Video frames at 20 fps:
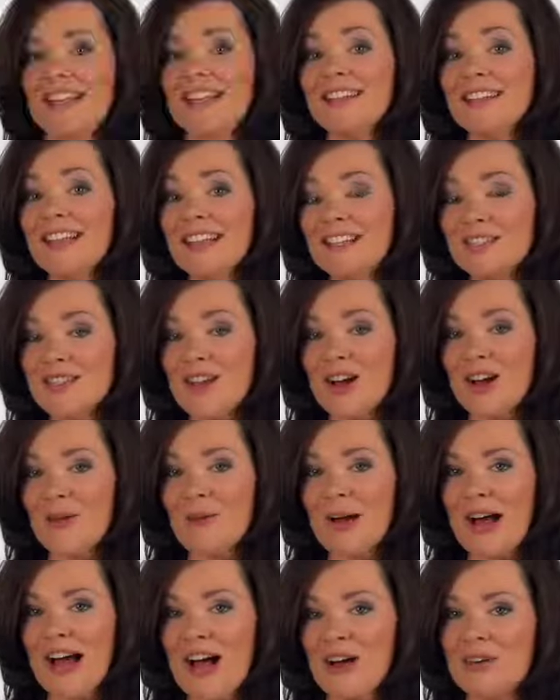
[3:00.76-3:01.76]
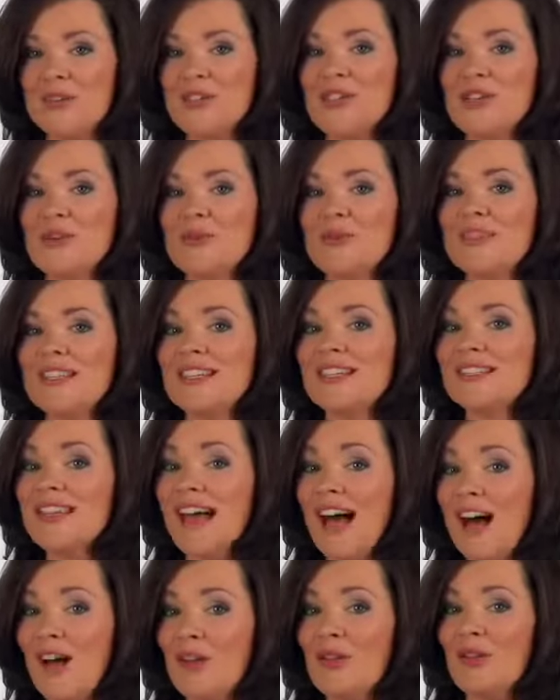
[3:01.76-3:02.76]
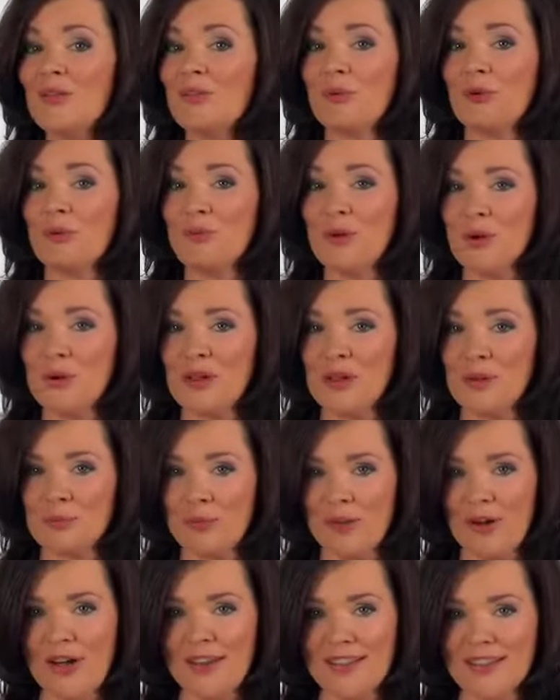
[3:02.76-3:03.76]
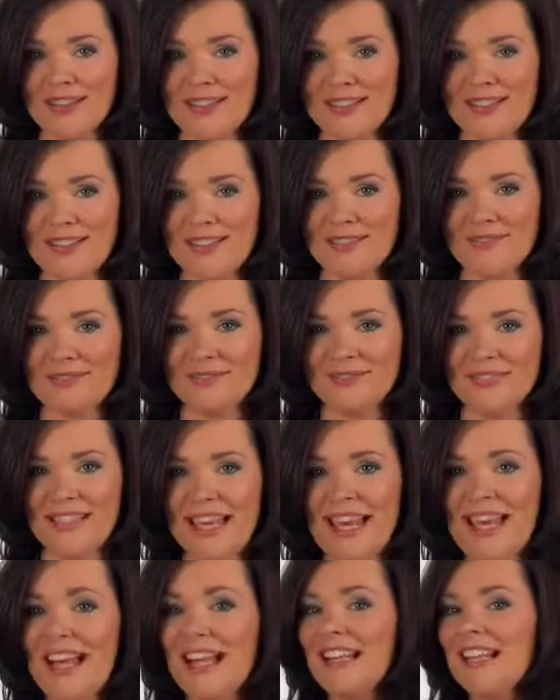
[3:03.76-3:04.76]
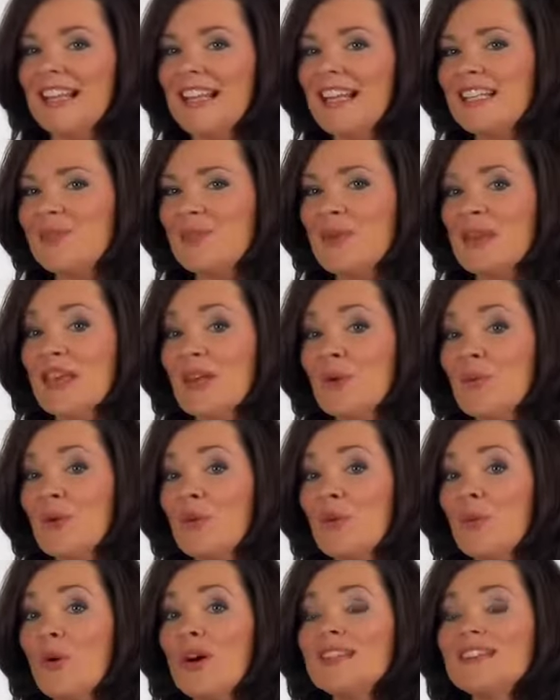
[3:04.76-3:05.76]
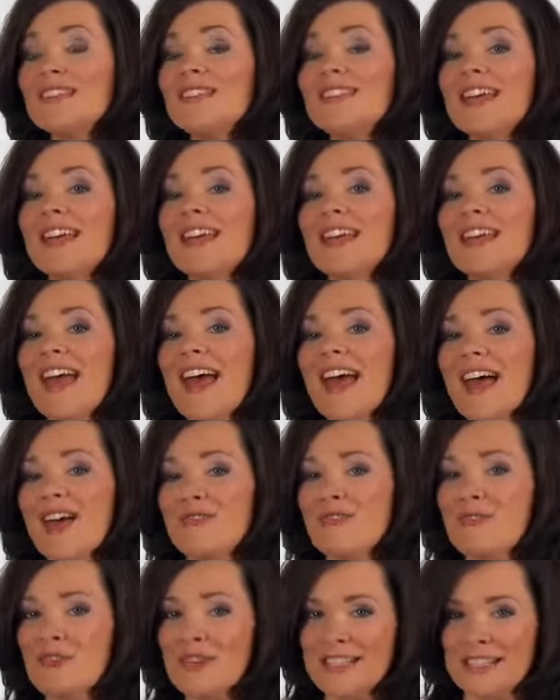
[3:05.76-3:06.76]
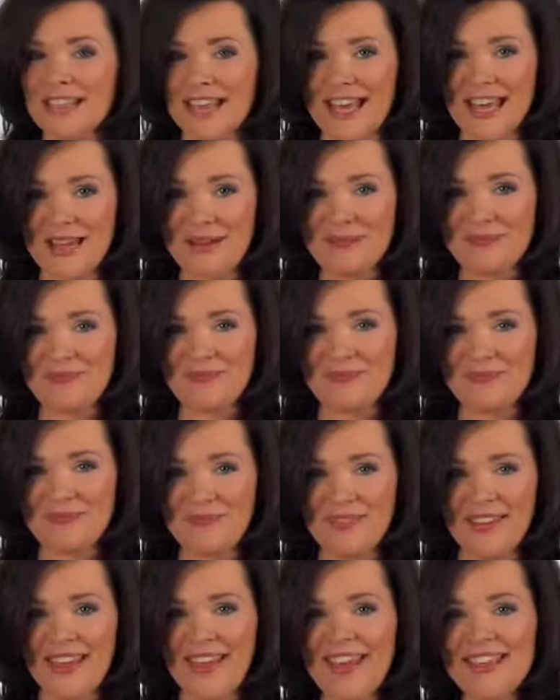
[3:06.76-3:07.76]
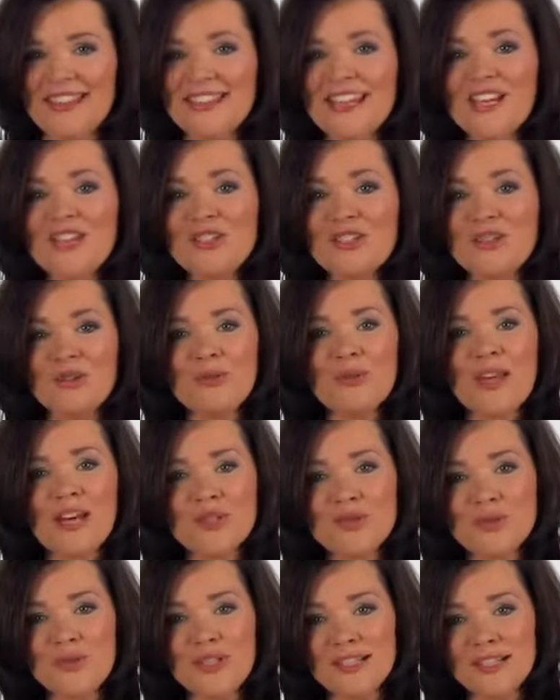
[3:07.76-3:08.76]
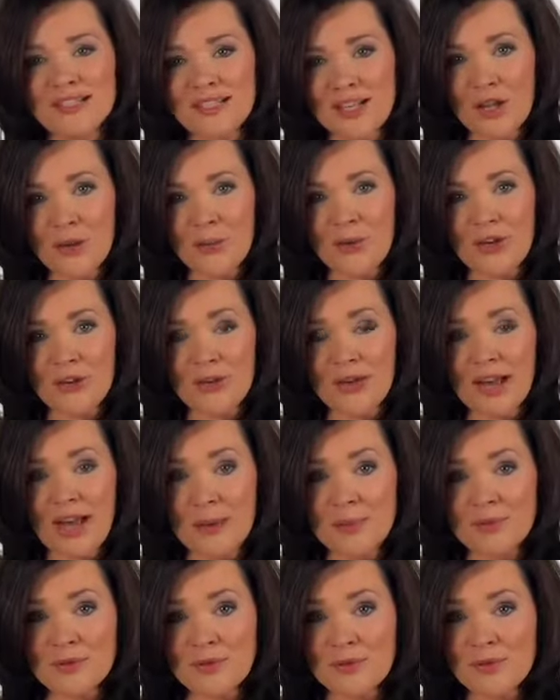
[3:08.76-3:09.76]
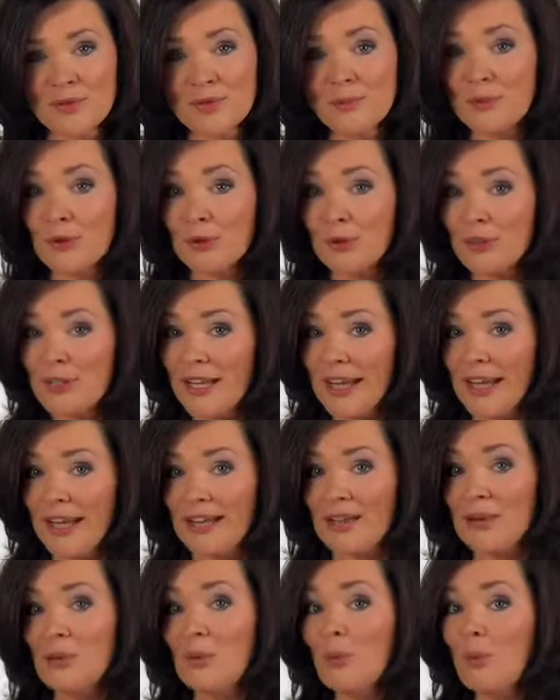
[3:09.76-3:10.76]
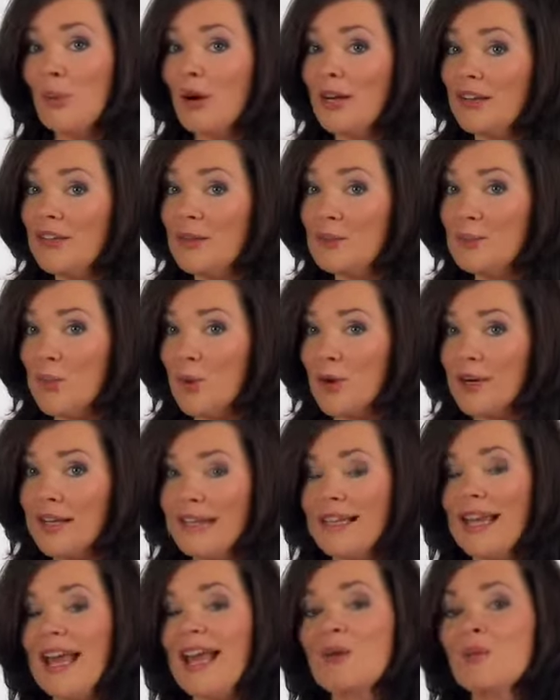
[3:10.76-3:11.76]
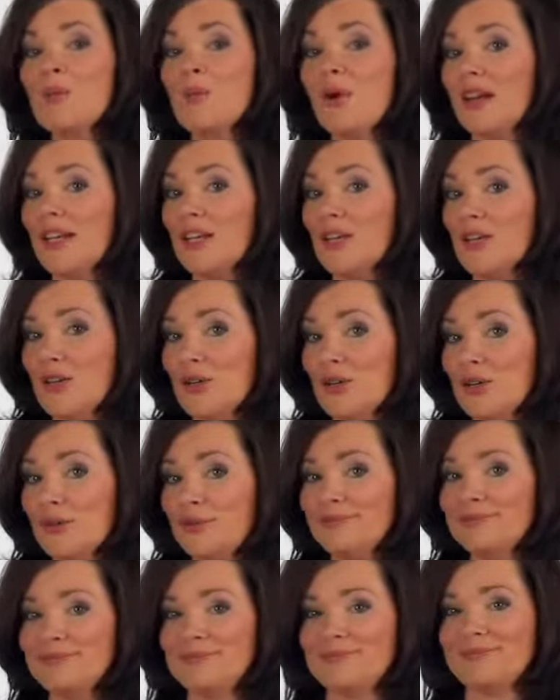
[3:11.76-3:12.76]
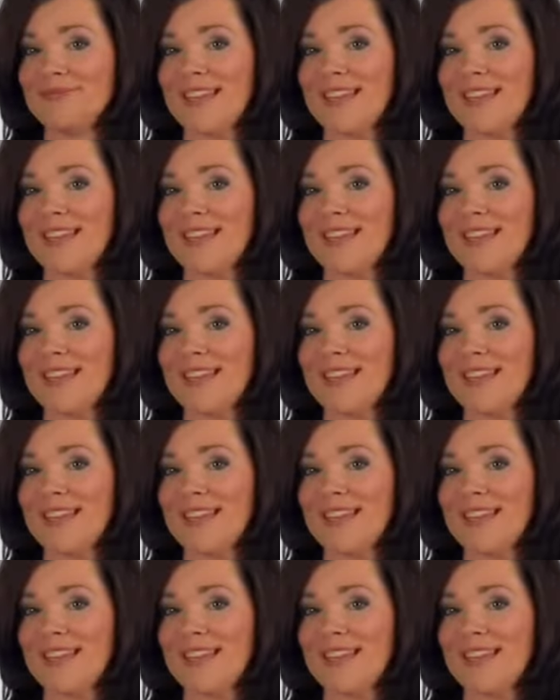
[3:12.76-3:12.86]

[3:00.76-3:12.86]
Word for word: Let's talk about how to use these health-promoting products. Let's begin with what to take every day. Take two natural accelerator capsules per day, one in the morning and one at noon.